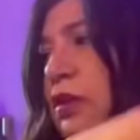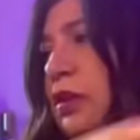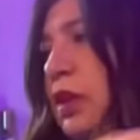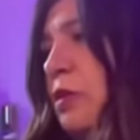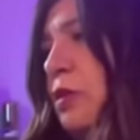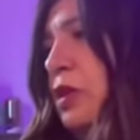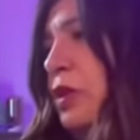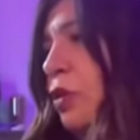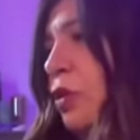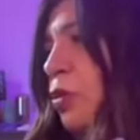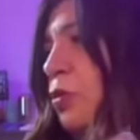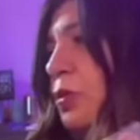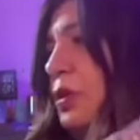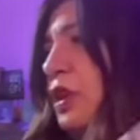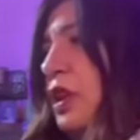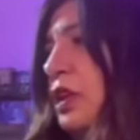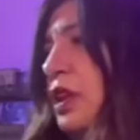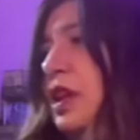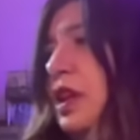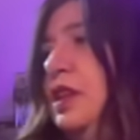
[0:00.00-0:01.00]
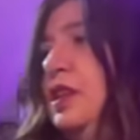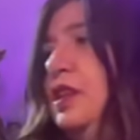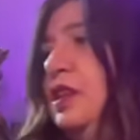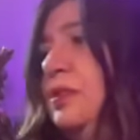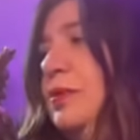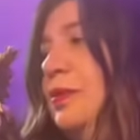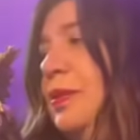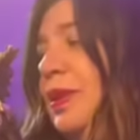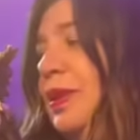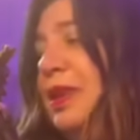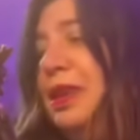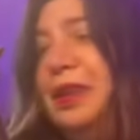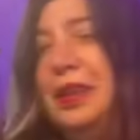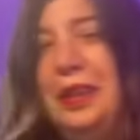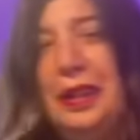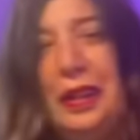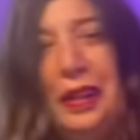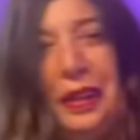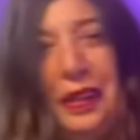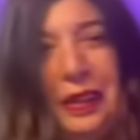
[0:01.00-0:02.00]
let me open the light
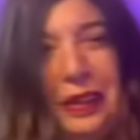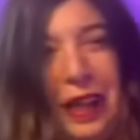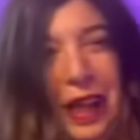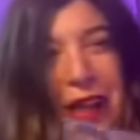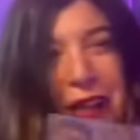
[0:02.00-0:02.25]
because I